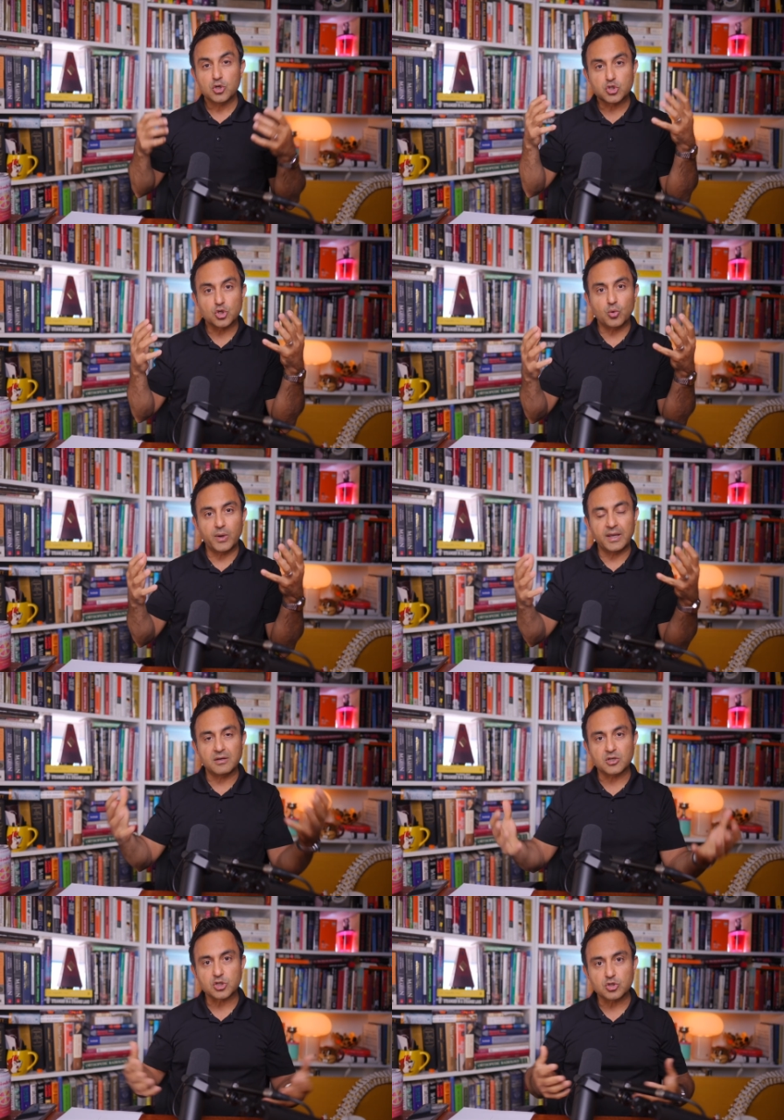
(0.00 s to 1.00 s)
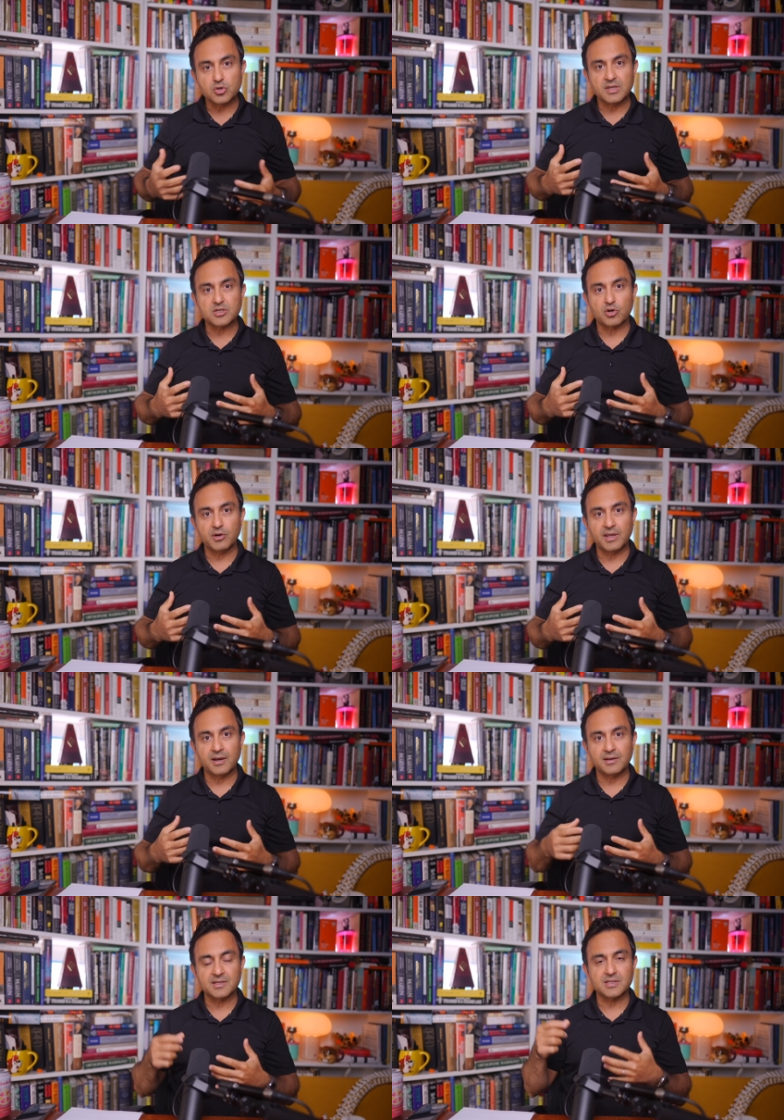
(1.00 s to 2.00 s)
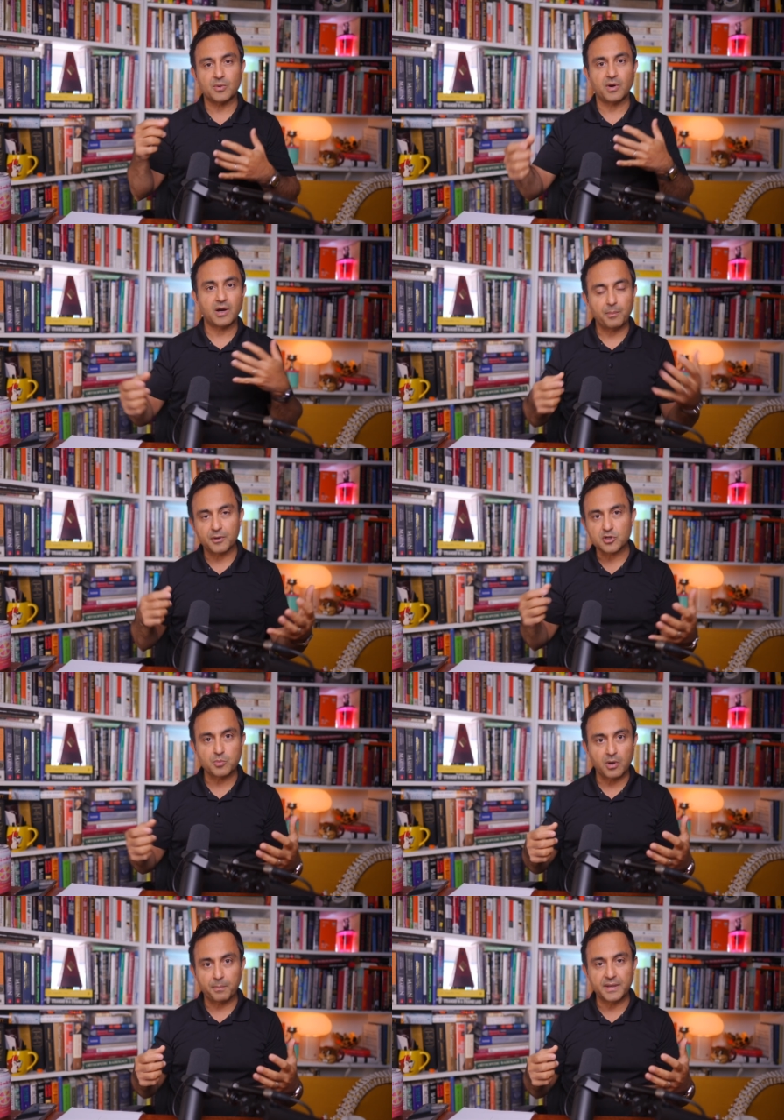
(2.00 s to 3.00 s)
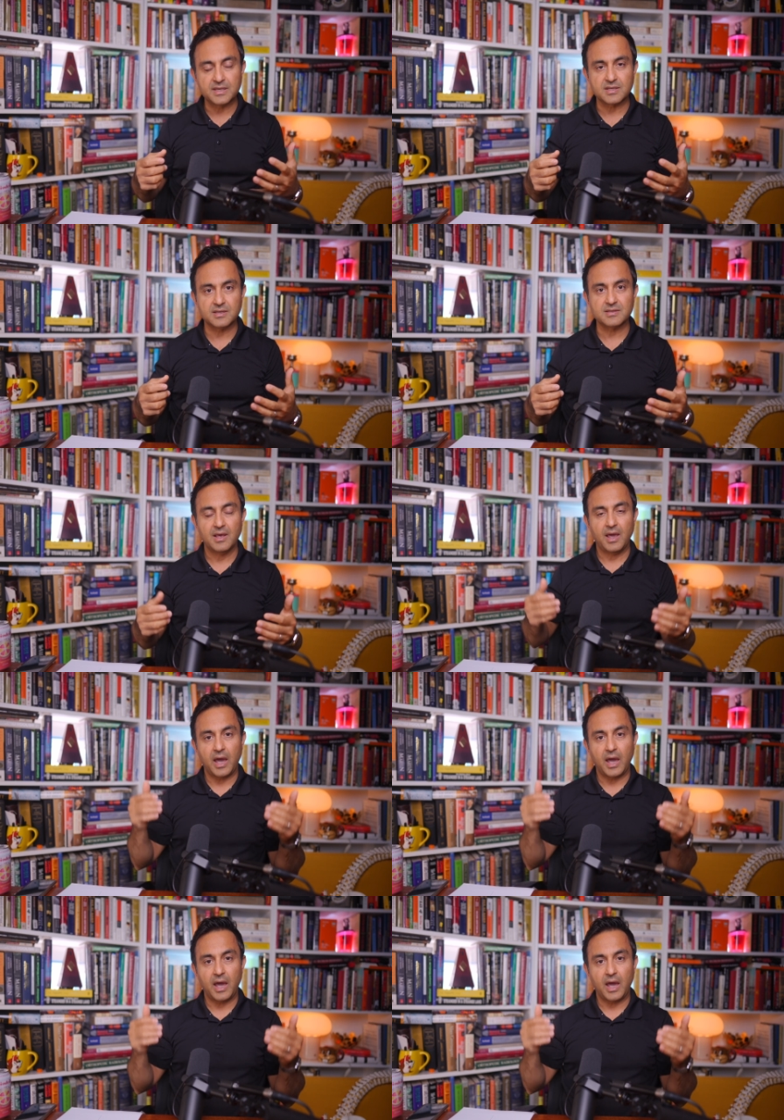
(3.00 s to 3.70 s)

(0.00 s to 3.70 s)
So in addition to this herniated disc, there were a couple of small pieces.